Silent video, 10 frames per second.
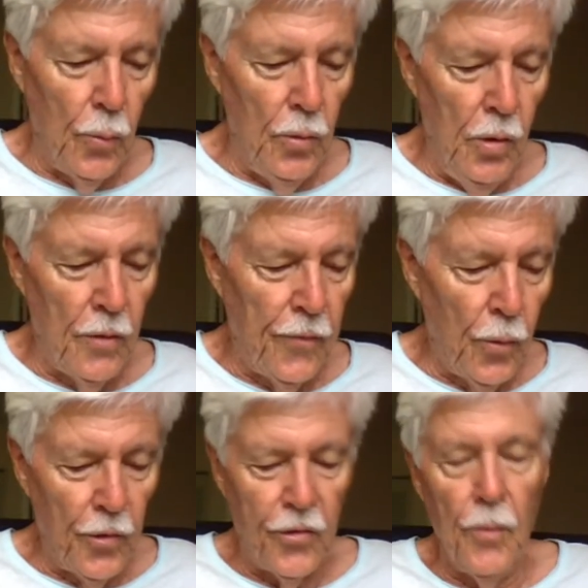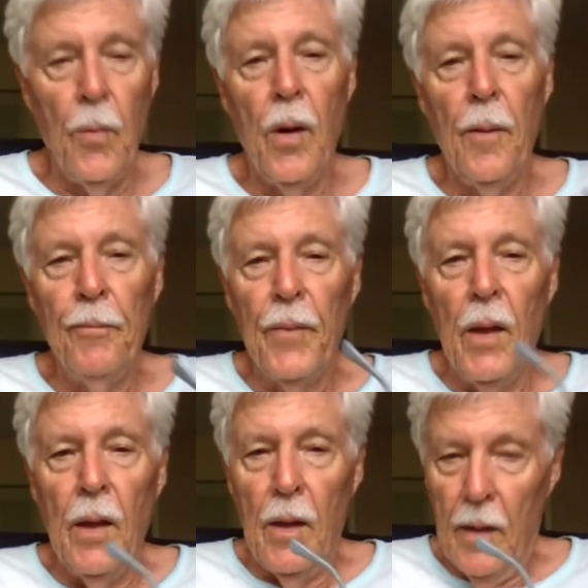We'll look for some
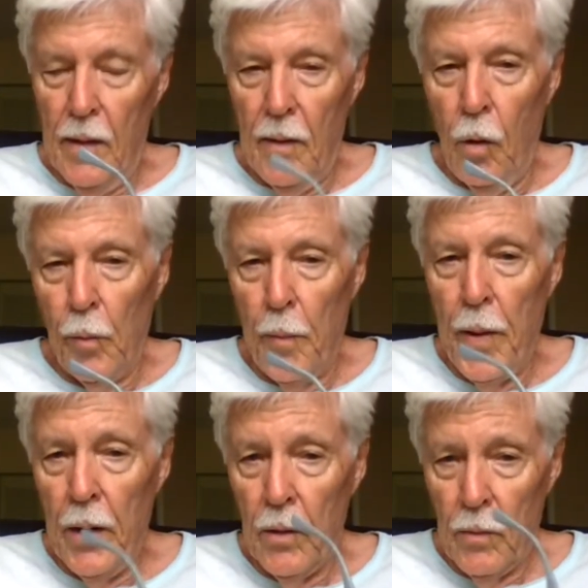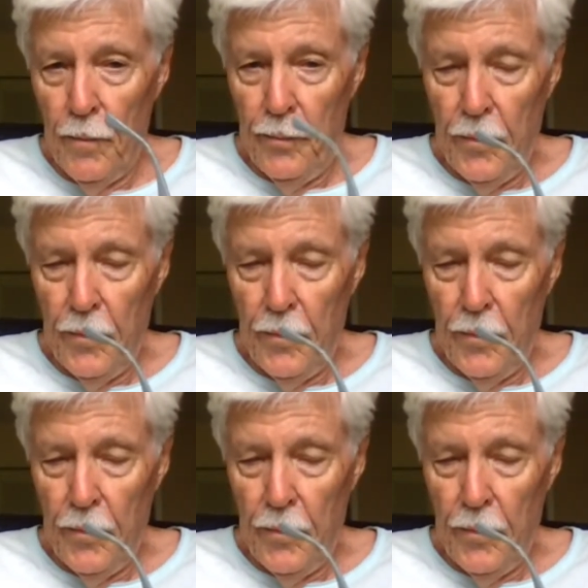home repair